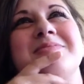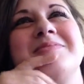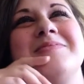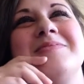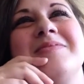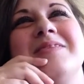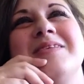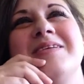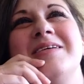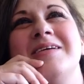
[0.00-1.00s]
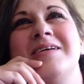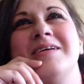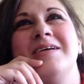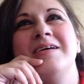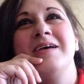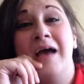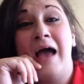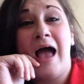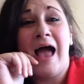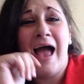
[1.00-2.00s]
I hope Chris Evans is
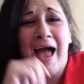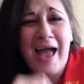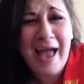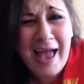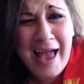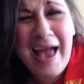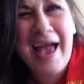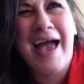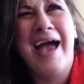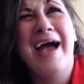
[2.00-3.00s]
in this.